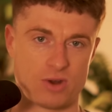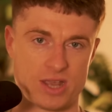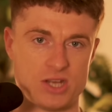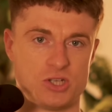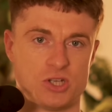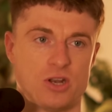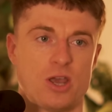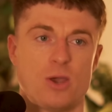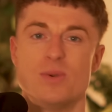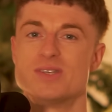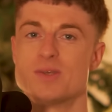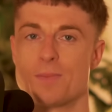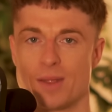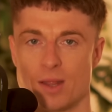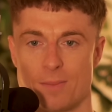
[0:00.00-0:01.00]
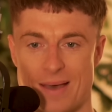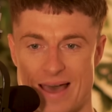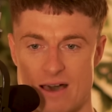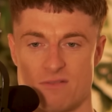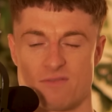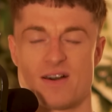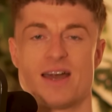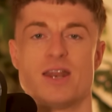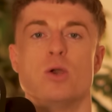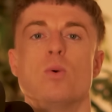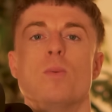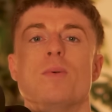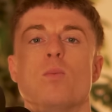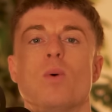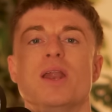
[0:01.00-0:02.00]
region who is a Bilbao fan who
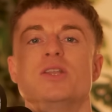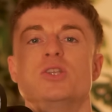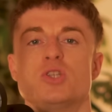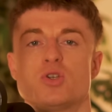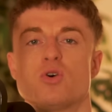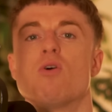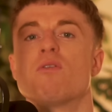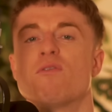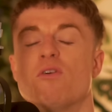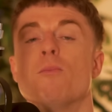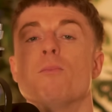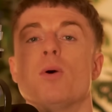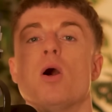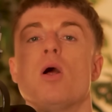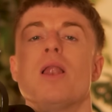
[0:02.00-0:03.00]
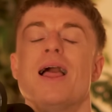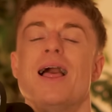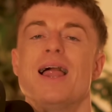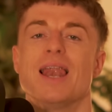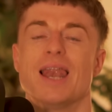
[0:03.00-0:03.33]
would be willing to talk football,